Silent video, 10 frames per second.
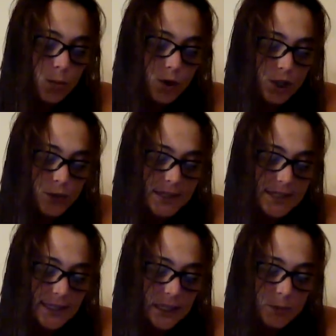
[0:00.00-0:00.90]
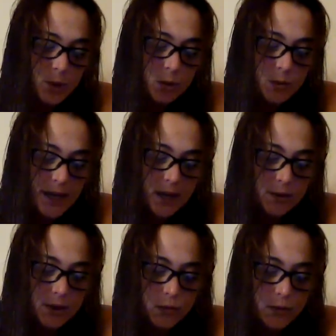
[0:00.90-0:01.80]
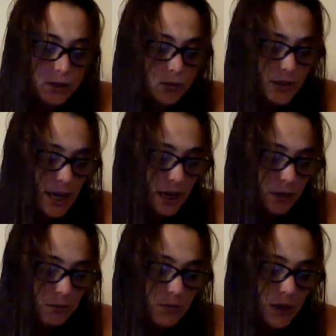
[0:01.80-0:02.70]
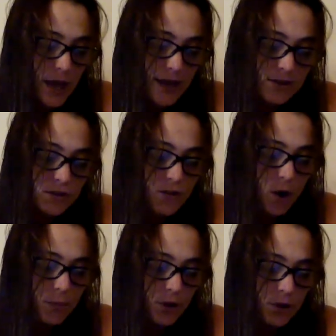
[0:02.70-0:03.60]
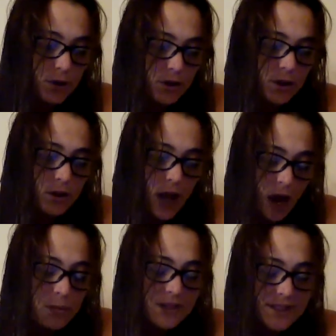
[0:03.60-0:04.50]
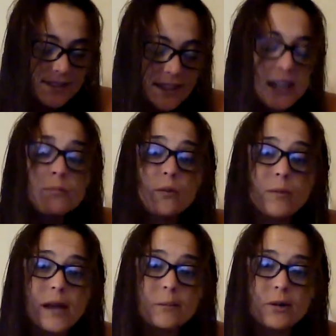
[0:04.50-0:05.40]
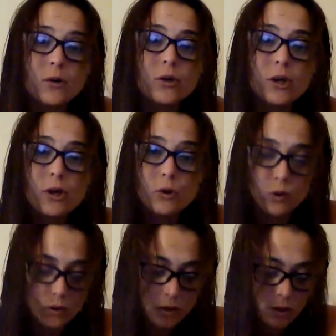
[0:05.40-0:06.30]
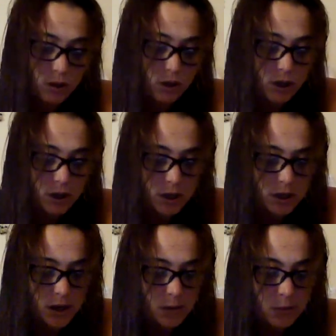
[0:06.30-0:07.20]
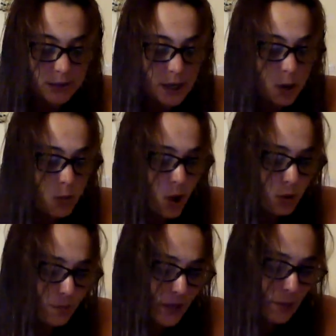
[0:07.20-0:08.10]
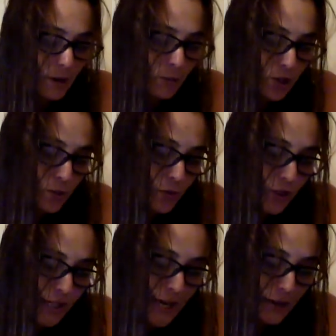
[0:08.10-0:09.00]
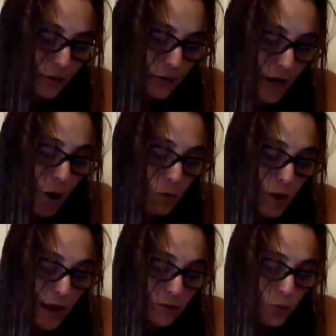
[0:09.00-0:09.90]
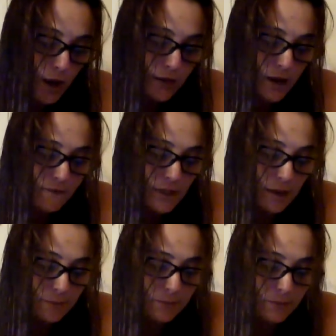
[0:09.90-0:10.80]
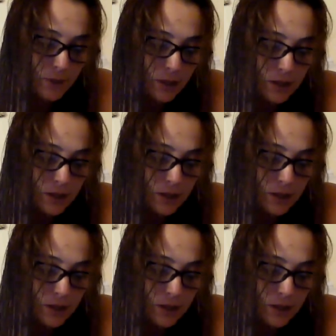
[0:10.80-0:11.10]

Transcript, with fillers: Were you asleep or awake when the weasels came? asked the farmer. I was asleep, replied Pinocchio. But they awoke me by whispering together, and one of them